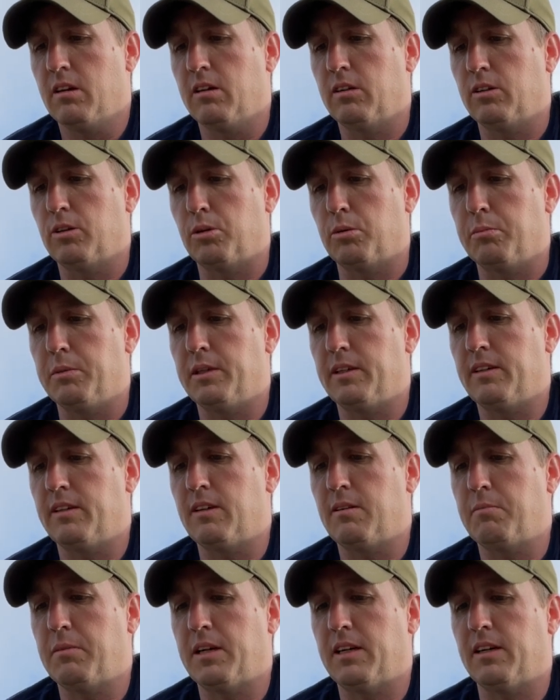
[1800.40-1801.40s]
a little bit.
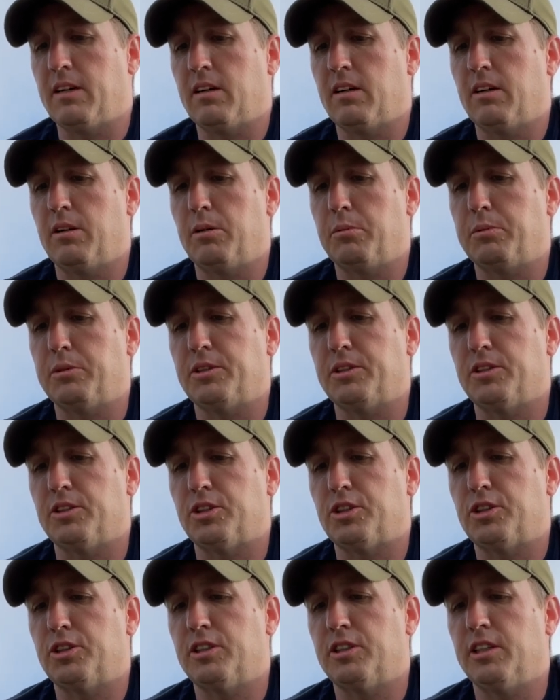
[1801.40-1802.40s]
I'm not 100%
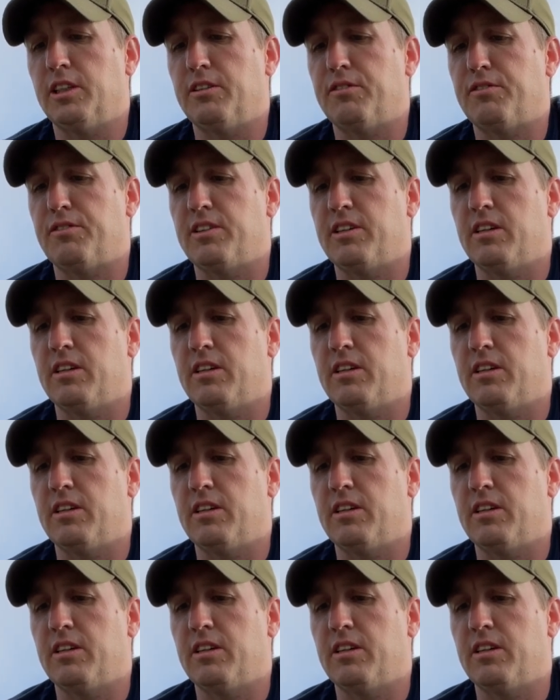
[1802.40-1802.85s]
sure if